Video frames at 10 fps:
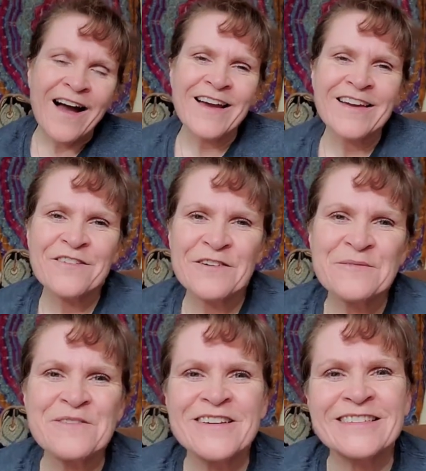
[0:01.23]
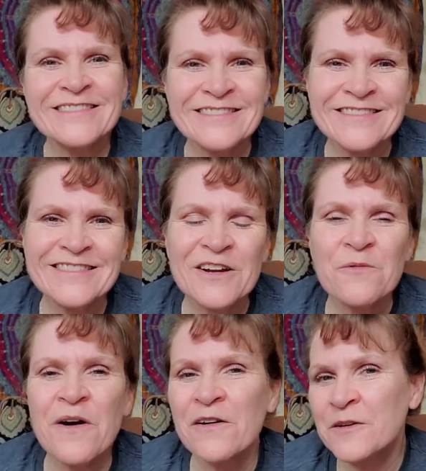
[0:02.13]
Hi everyone,
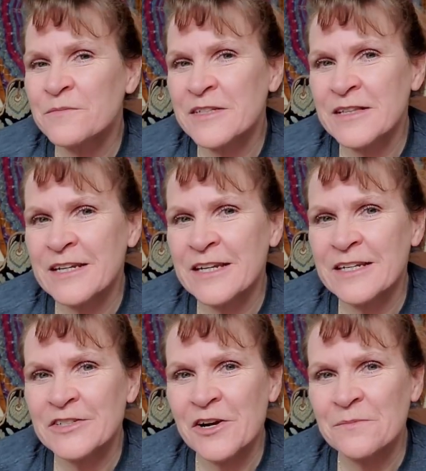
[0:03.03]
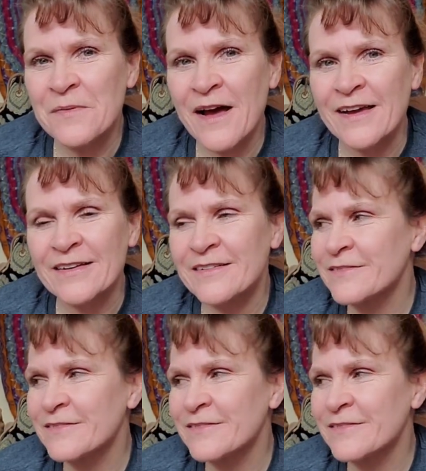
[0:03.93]
welcome to the Knitting Turnpike.